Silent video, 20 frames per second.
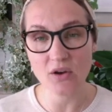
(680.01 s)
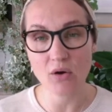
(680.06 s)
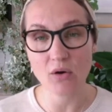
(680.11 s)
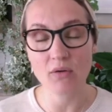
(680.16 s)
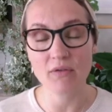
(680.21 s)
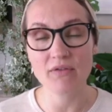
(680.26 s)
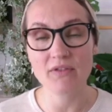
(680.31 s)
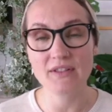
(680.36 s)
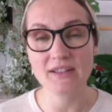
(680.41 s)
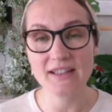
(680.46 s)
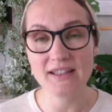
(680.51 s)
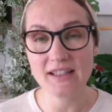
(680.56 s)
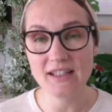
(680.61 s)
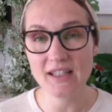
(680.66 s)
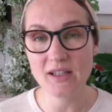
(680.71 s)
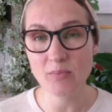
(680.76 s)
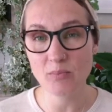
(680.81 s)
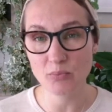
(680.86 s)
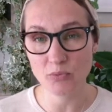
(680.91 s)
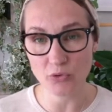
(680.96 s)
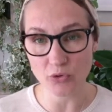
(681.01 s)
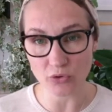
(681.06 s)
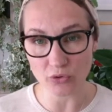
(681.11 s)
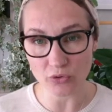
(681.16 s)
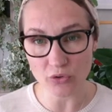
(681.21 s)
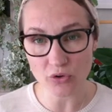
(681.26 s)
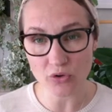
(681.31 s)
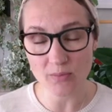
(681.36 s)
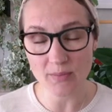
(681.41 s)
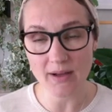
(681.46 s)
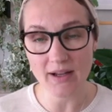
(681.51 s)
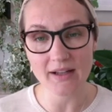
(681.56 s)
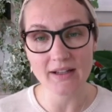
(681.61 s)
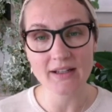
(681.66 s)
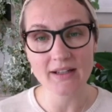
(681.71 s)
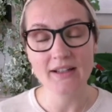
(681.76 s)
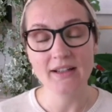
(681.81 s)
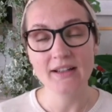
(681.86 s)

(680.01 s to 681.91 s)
of deep trauma